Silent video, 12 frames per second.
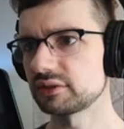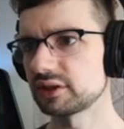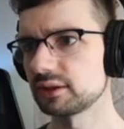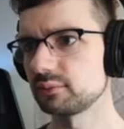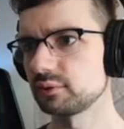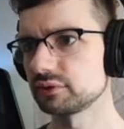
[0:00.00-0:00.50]

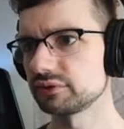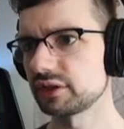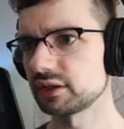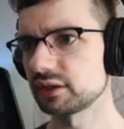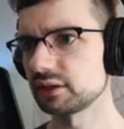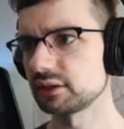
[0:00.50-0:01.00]
time will
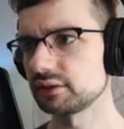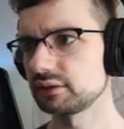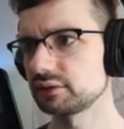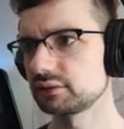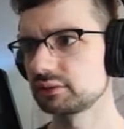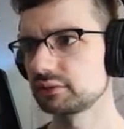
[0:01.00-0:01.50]
tell.
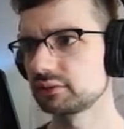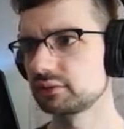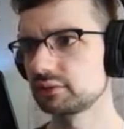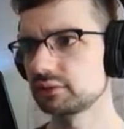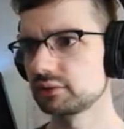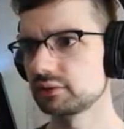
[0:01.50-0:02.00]

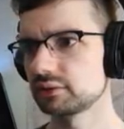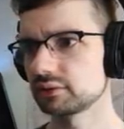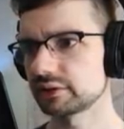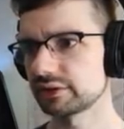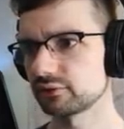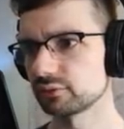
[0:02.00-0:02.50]

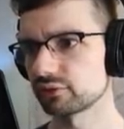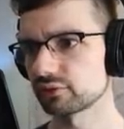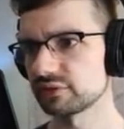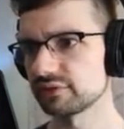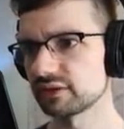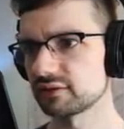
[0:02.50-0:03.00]
Let's
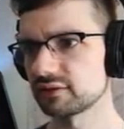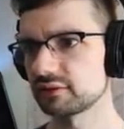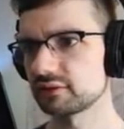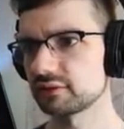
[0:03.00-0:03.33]
retrieve it.